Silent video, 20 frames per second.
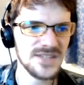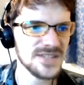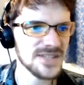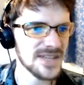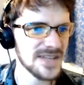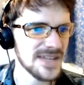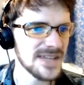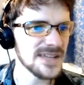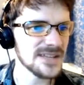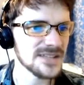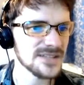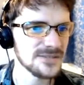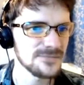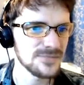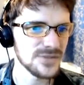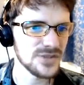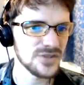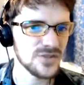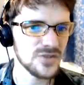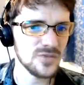to hit,
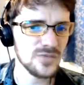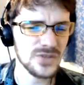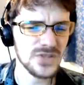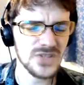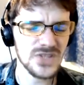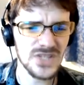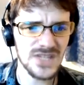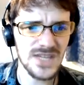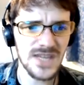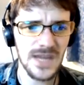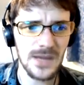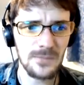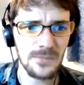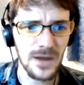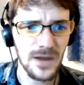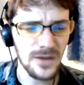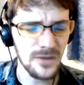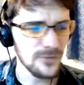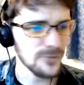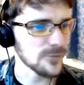because you can see him
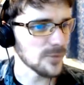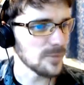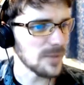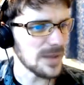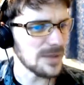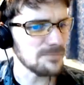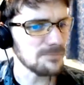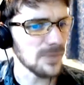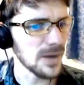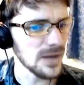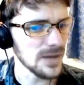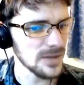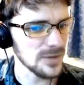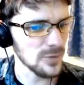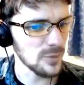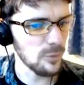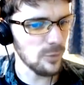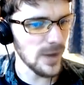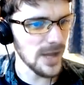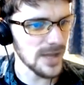from a mile
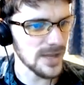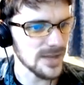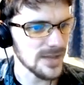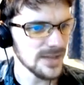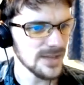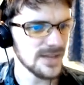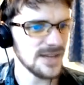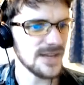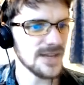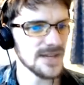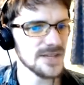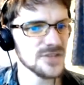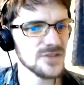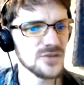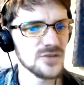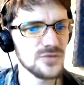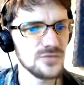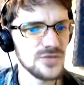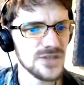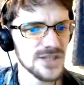away. He has
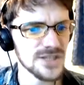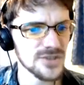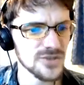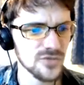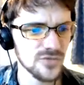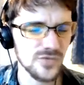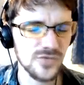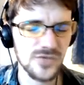no natural